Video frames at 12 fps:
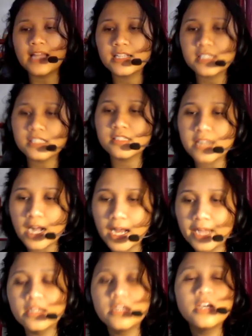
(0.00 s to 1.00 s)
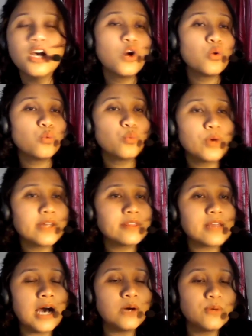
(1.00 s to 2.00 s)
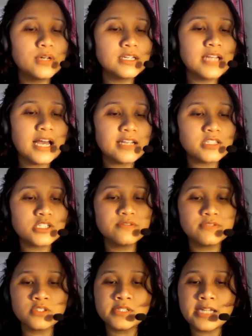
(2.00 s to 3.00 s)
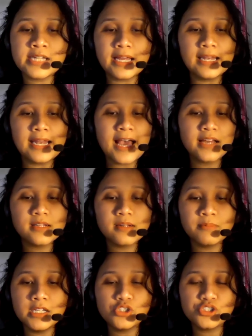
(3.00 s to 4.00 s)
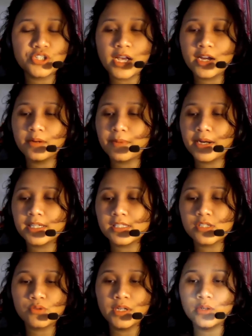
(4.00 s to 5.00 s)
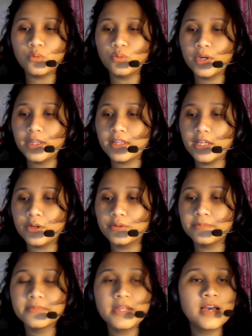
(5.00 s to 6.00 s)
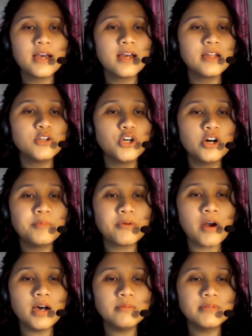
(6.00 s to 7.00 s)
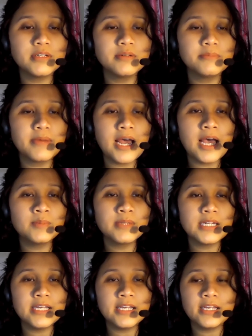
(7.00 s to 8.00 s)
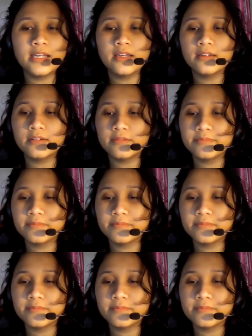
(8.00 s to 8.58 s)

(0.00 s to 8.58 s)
Let's start with our lecture for today. Let me share my screen with you. No problem, Emily.